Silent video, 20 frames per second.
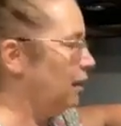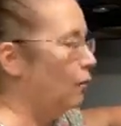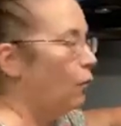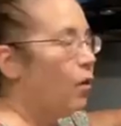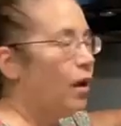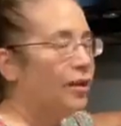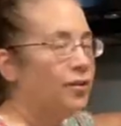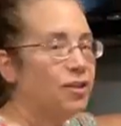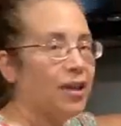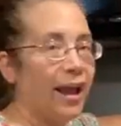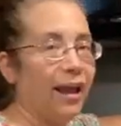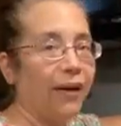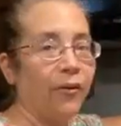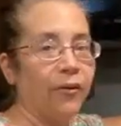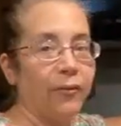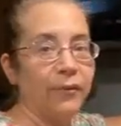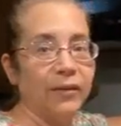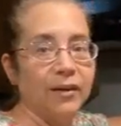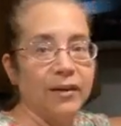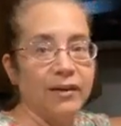Watch
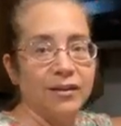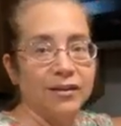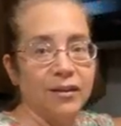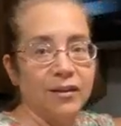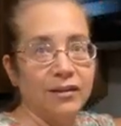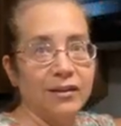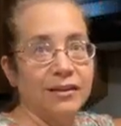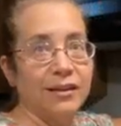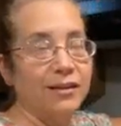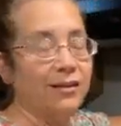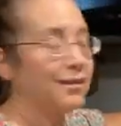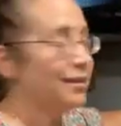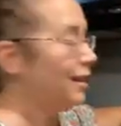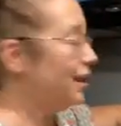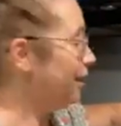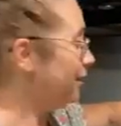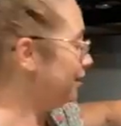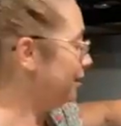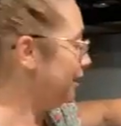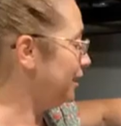out because there's a
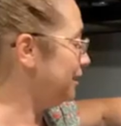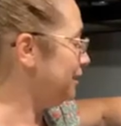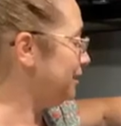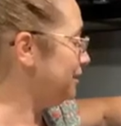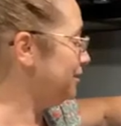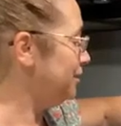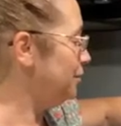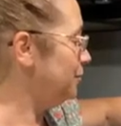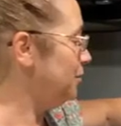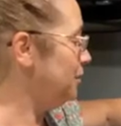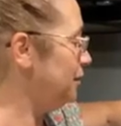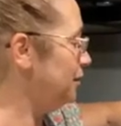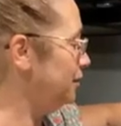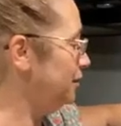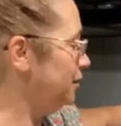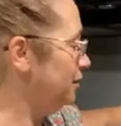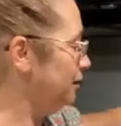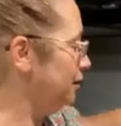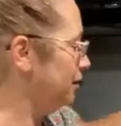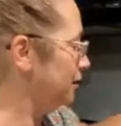lot of hot steam in
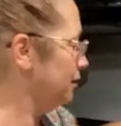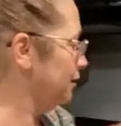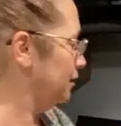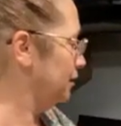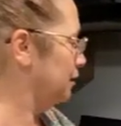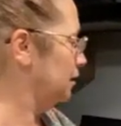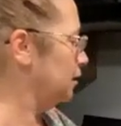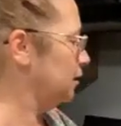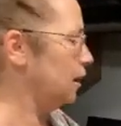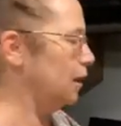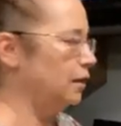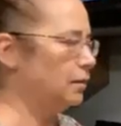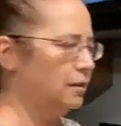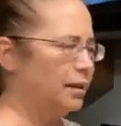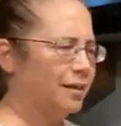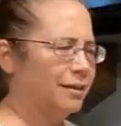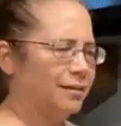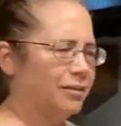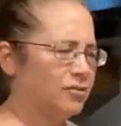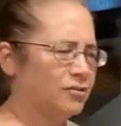here.
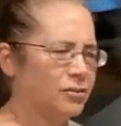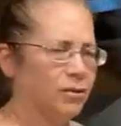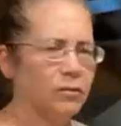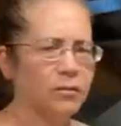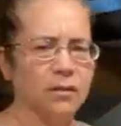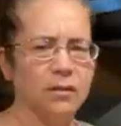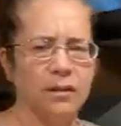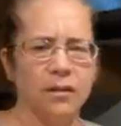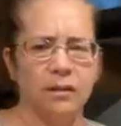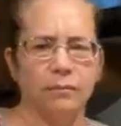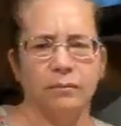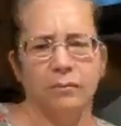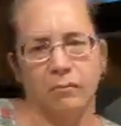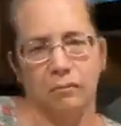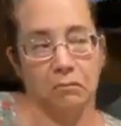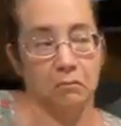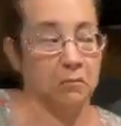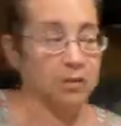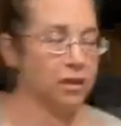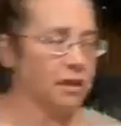Like there's cold steam.
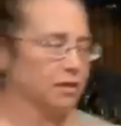I